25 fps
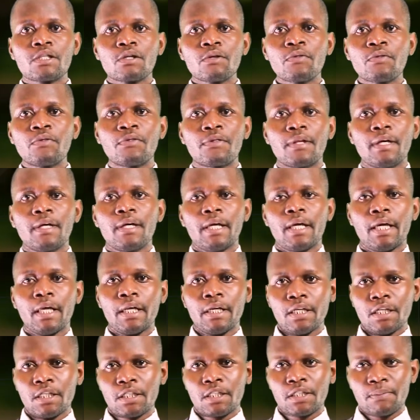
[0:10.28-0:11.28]
In Truth
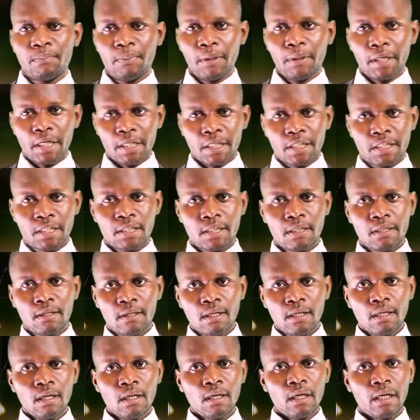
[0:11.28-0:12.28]
and in Spirit,
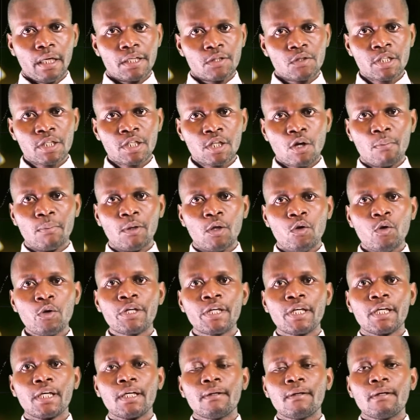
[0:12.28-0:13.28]
as we shall be
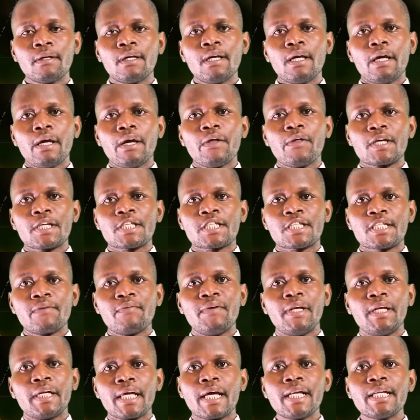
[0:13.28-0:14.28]
looking at the
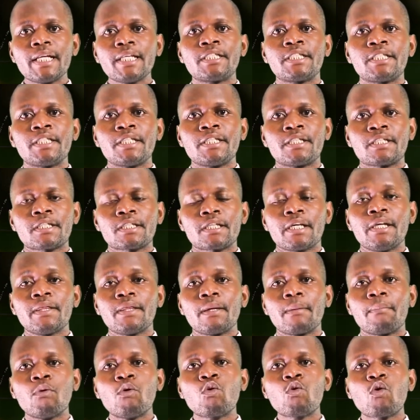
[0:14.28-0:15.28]
seven realities in
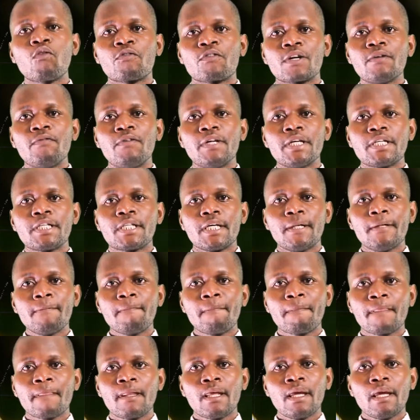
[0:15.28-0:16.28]
the book of
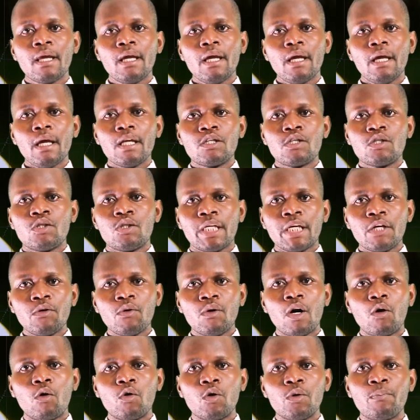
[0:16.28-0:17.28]
Revelation. And today
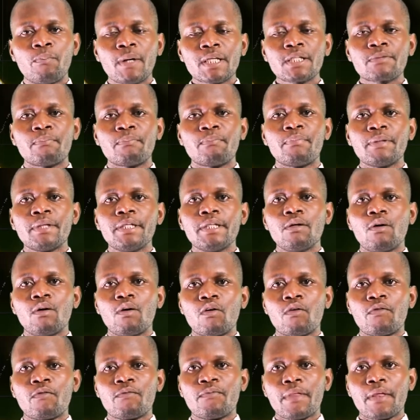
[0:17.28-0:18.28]
we are on part B
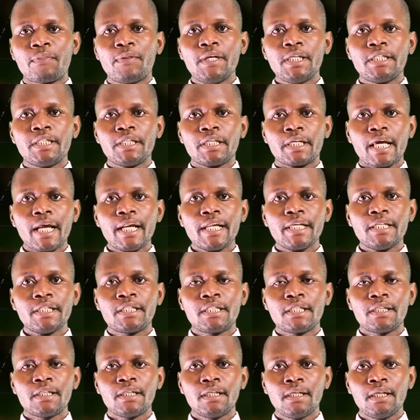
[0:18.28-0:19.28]
of the third
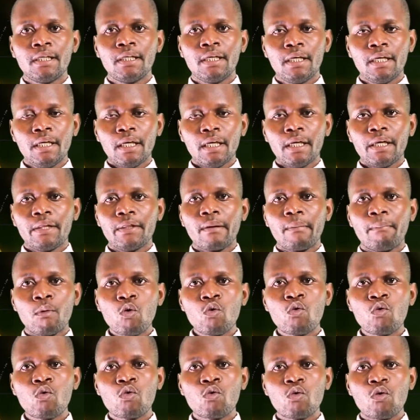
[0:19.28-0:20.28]
reality in the
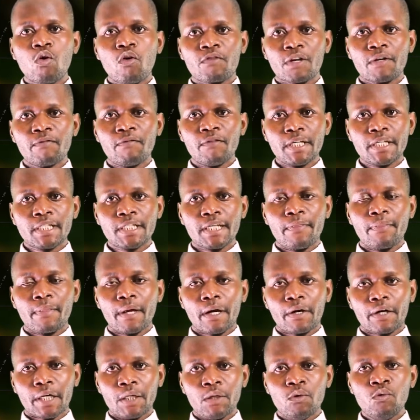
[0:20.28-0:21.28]
book of Revelation,
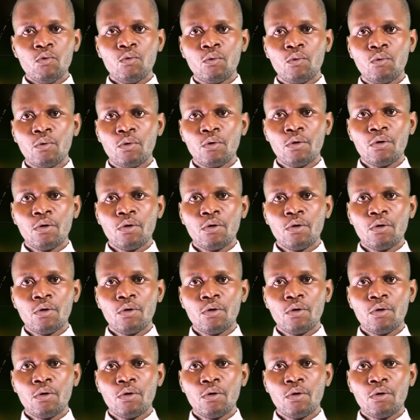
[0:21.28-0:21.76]
the real